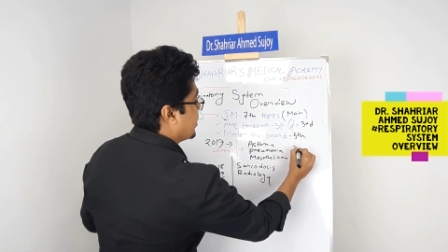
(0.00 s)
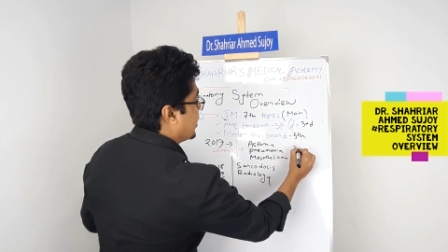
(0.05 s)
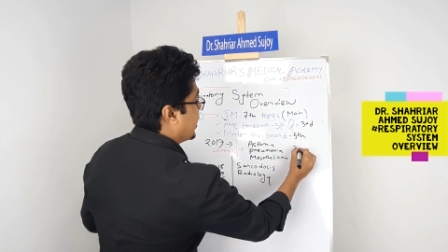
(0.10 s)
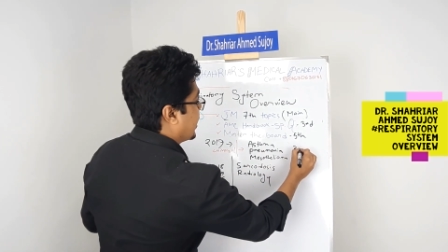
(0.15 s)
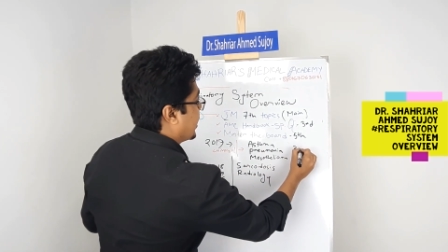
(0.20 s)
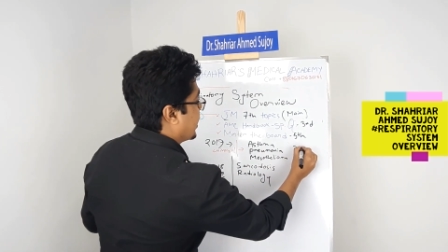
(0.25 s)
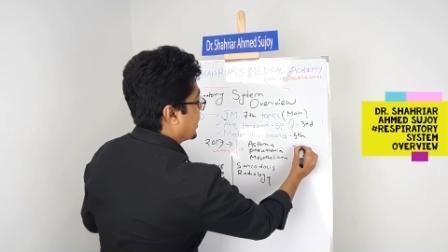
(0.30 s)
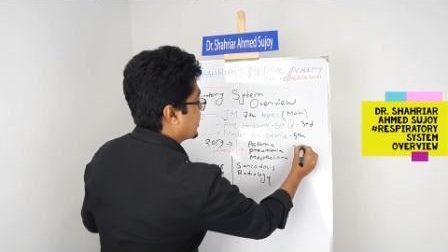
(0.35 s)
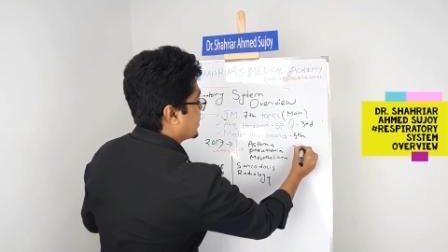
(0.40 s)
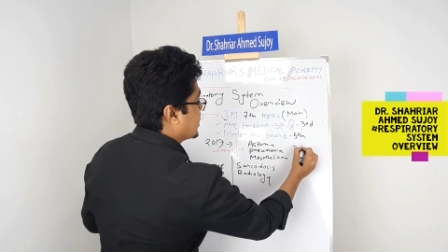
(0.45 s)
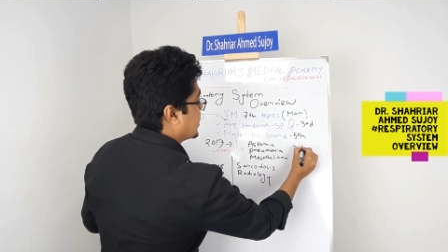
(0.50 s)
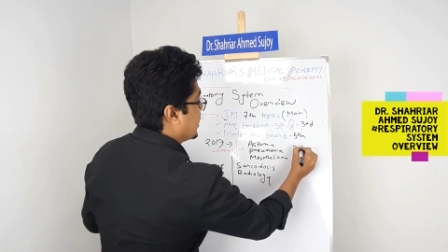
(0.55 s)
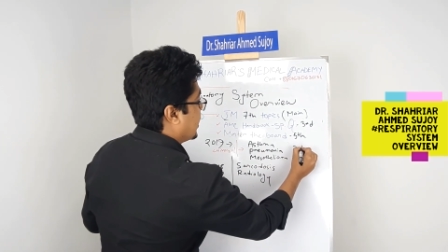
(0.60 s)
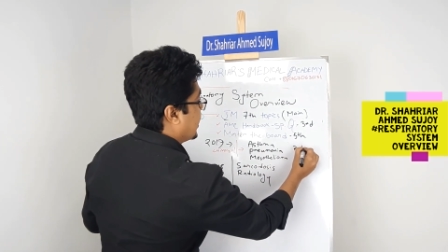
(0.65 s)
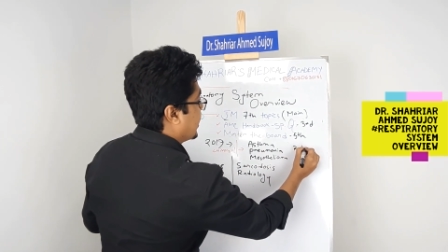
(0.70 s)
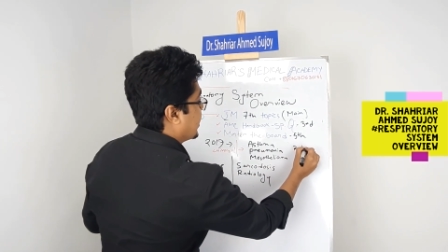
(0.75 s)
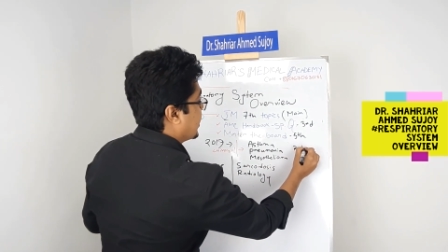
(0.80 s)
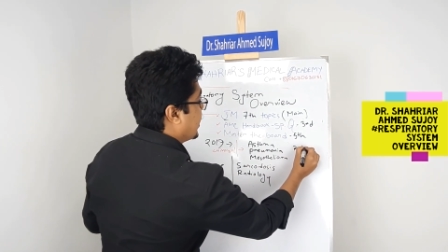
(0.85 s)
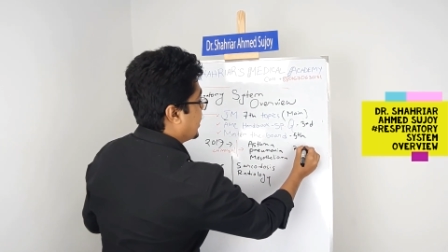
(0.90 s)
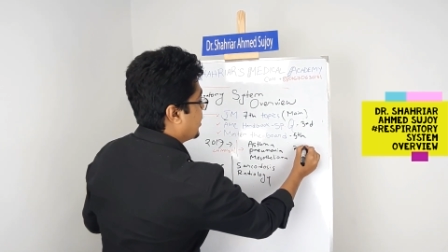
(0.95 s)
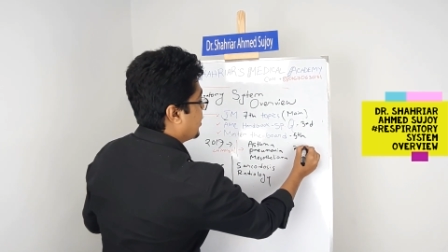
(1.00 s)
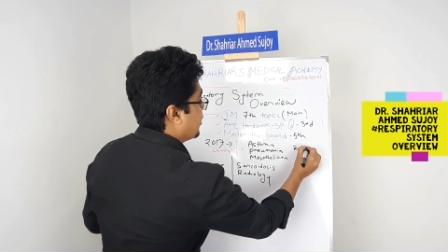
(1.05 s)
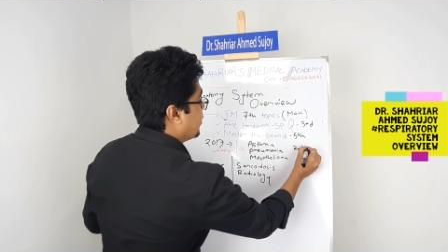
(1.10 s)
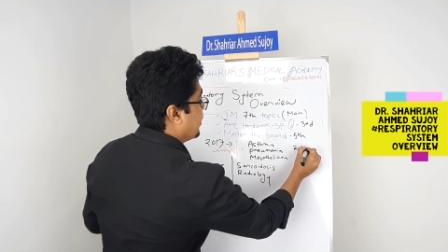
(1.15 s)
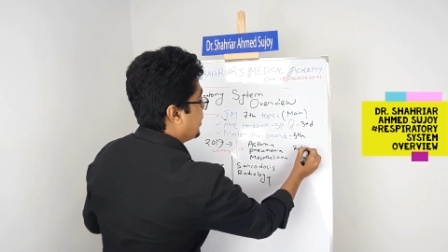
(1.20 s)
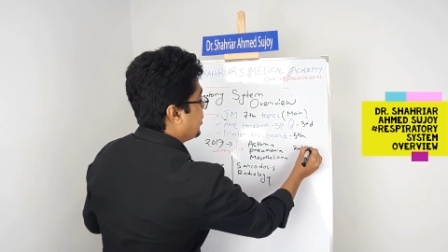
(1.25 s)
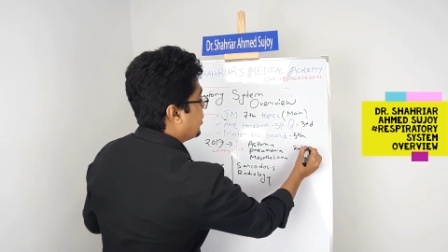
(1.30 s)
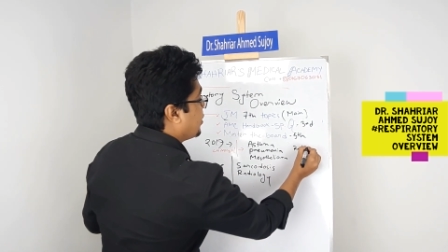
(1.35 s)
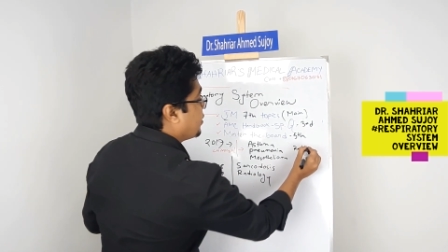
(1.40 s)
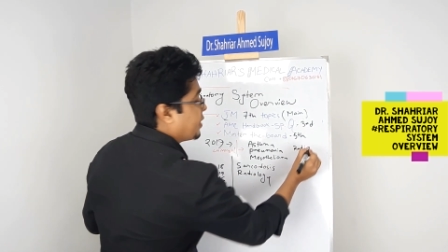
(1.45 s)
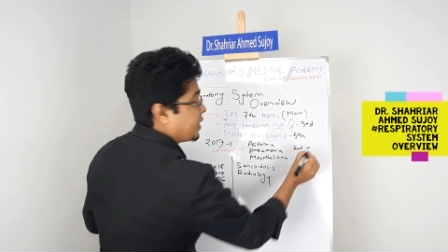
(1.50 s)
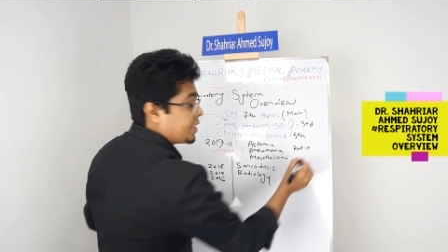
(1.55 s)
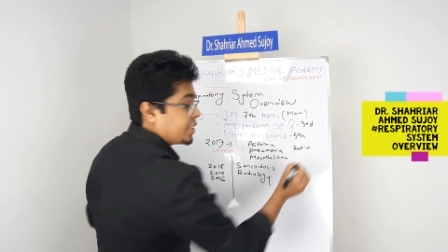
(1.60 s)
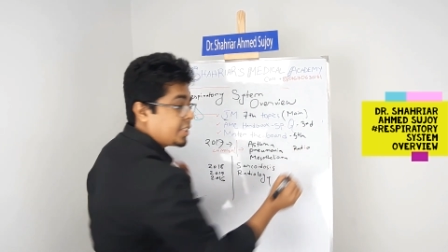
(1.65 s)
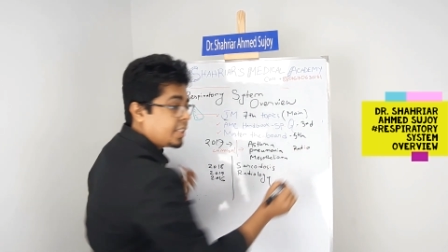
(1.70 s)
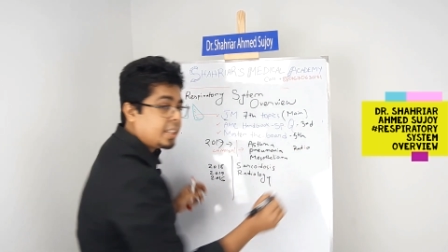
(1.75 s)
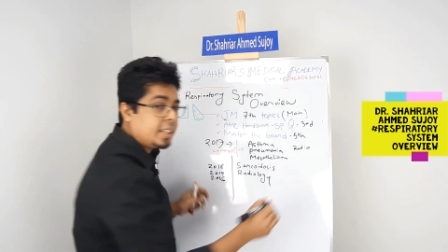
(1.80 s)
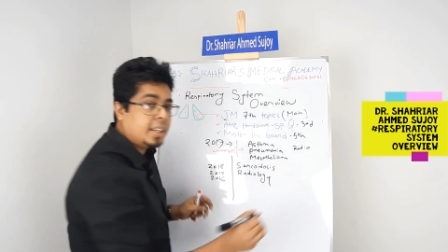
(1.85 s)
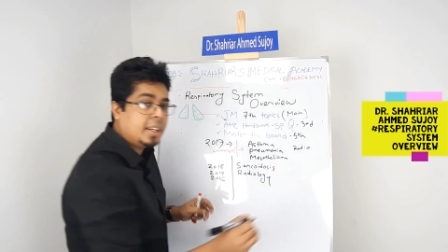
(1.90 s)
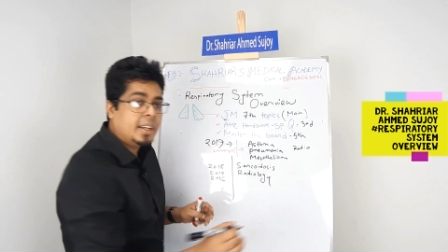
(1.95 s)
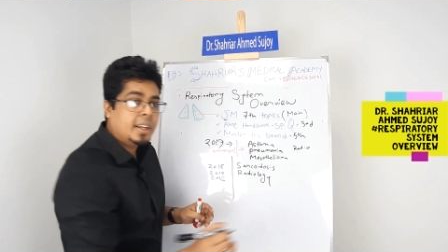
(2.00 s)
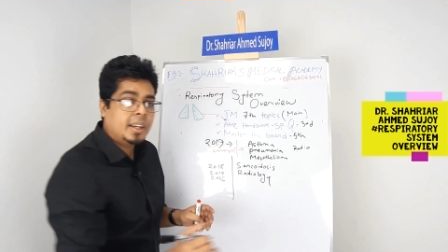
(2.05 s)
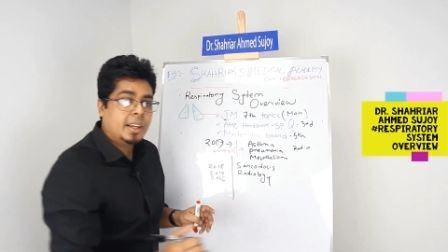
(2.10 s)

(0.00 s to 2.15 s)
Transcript: like as like kind of universal,